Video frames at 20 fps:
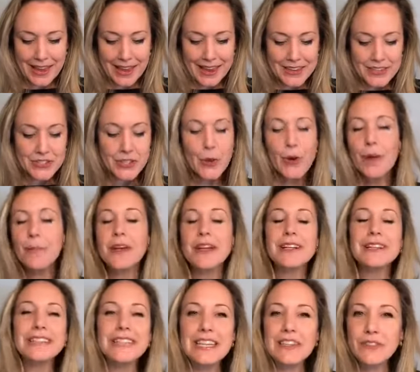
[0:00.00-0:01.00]
So I'm going
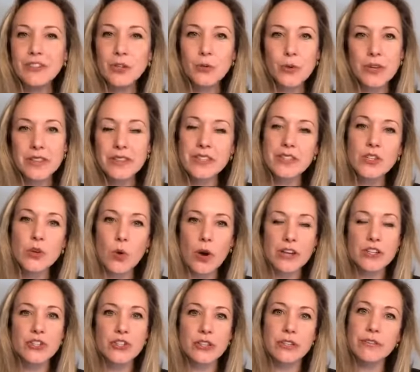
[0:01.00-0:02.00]
to leave you with this
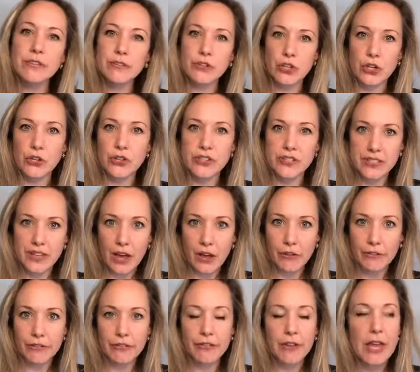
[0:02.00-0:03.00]
question for
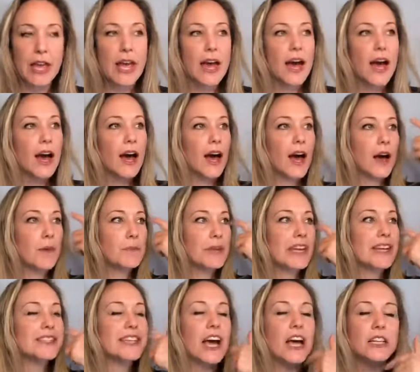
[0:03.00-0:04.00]
yourself. Uh,
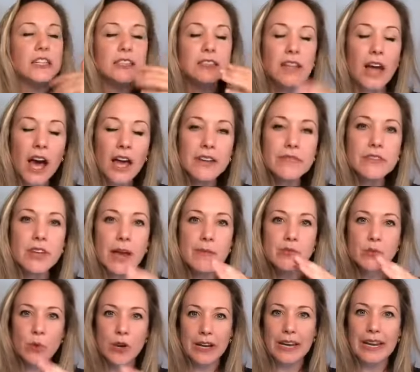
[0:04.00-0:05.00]
because a lot of
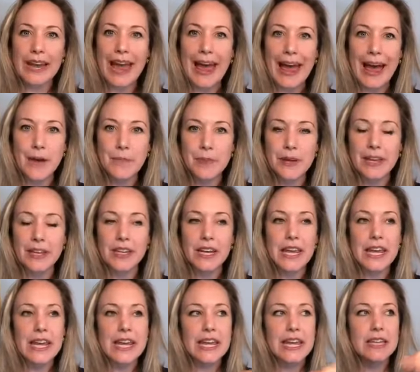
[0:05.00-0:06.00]
times what can happen
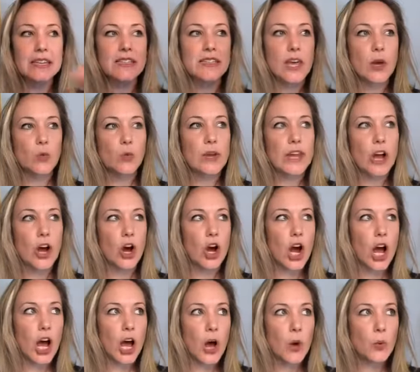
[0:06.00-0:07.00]
is that we are
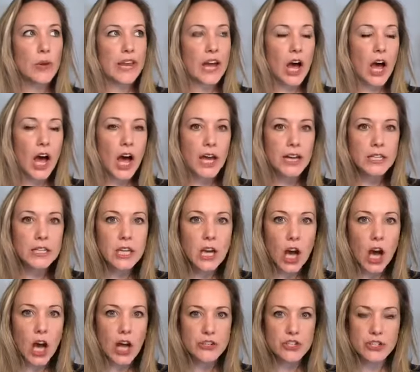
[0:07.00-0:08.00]
we
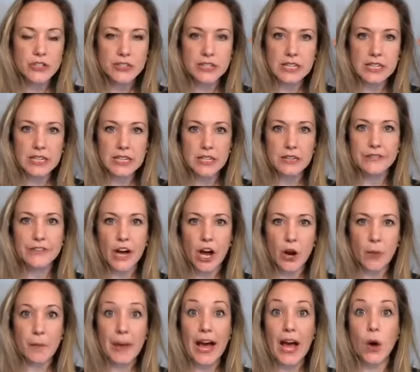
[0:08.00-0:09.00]
unconsciously give
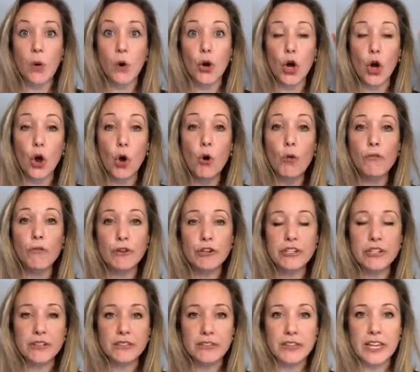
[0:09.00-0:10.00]
our power over
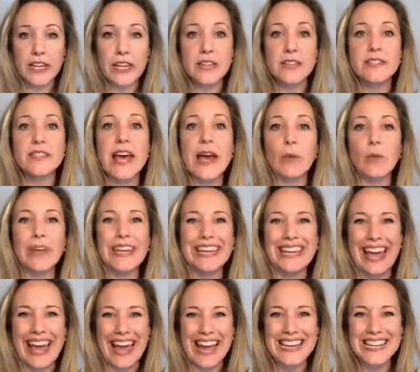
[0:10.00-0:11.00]
to things that we
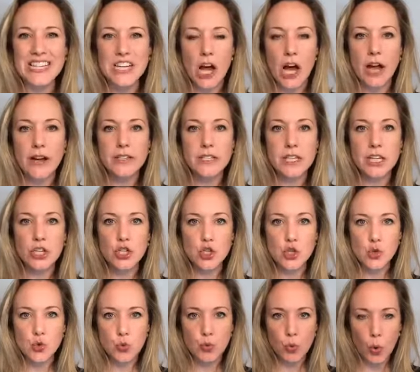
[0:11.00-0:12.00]
cannot
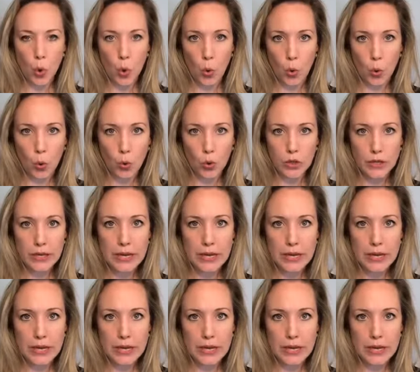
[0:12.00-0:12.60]
control